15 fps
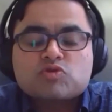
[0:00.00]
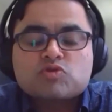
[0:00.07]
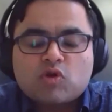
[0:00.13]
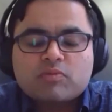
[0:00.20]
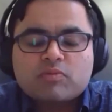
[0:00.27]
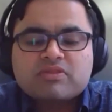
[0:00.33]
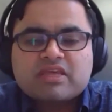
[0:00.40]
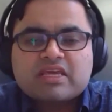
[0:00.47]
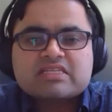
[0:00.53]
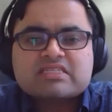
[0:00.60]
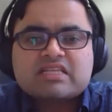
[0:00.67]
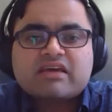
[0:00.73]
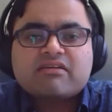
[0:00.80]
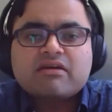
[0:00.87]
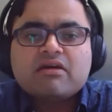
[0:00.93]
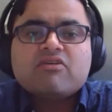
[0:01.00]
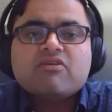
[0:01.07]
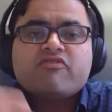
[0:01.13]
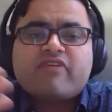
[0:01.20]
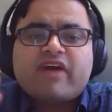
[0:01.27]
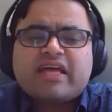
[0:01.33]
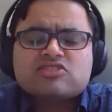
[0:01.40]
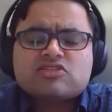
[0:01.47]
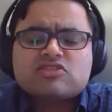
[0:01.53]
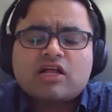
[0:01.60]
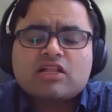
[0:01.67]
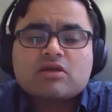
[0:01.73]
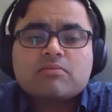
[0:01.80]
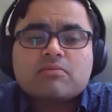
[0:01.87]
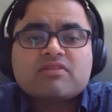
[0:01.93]
absorb things like fat
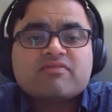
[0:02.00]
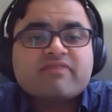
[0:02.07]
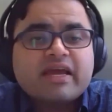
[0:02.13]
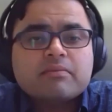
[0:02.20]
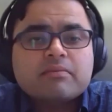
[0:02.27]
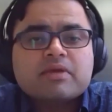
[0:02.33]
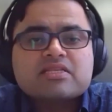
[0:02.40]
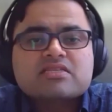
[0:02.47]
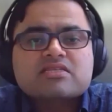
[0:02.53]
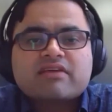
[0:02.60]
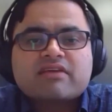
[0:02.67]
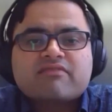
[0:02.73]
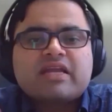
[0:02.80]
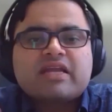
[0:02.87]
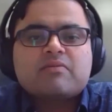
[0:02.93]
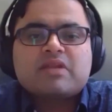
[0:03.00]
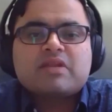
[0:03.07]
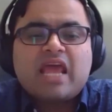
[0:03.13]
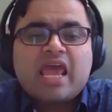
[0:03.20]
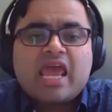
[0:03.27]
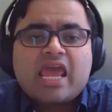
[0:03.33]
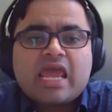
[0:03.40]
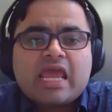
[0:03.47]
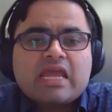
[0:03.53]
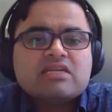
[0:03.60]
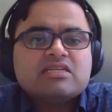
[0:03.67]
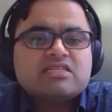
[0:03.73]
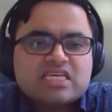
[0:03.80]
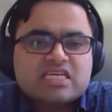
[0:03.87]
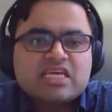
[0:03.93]
soluble vitamins like vitamin A,
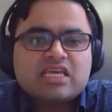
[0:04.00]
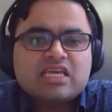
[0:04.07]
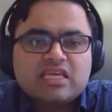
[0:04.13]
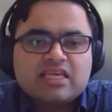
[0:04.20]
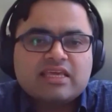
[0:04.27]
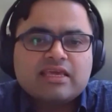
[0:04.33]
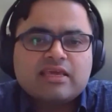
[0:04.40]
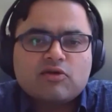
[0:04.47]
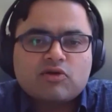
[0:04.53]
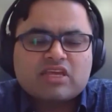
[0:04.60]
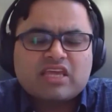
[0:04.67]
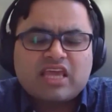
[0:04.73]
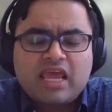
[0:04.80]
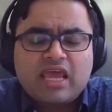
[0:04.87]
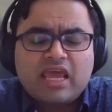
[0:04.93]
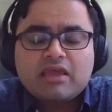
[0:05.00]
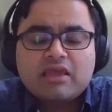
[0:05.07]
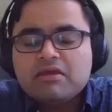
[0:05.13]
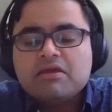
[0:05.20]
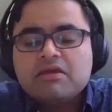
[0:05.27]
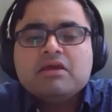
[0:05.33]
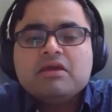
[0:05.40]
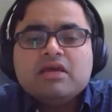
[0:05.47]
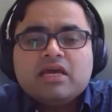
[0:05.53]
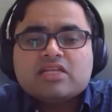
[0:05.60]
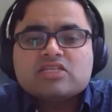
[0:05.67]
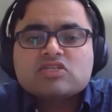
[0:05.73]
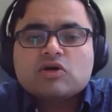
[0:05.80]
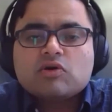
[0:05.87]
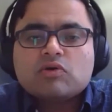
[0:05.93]
D, E, or K.
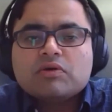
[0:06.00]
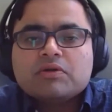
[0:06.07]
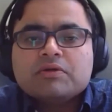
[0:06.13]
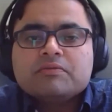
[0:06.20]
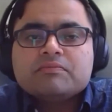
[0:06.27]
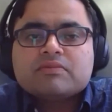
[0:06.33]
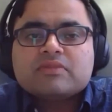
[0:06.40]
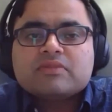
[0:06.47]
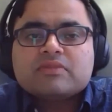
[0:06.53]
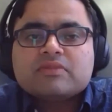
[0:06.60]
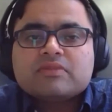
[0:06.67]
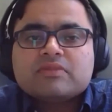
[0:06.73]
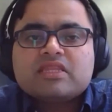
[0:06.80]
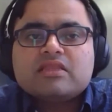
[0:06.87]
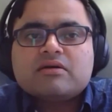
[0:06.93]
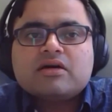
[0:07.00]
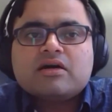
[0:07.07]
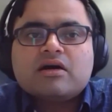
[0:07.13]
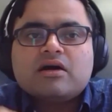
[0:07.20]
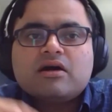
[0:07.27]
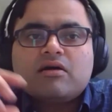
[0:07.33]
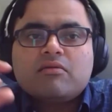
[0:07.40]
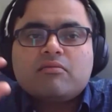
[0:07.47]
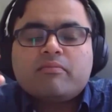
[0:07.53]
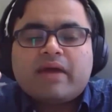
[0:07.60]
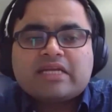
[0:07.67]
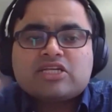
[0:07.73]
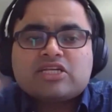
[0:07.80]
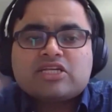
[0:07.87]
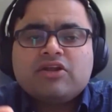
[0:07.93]
And so the
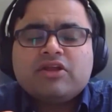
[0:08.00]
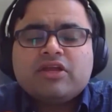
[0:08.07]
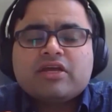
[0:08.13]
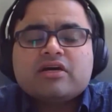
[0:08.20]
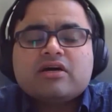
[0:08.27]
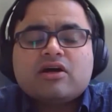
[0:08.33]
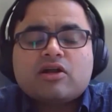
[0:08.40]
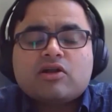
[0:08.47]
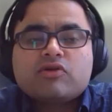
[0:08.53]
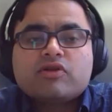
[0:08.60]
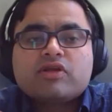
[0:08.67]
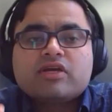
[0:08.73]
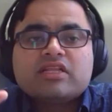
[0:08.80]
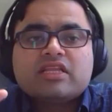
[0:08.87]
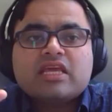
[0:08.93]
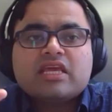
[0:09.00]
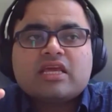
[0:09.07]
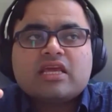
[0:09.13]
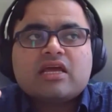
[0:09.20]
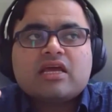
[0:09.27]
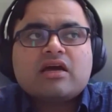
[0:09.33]
bacteria are really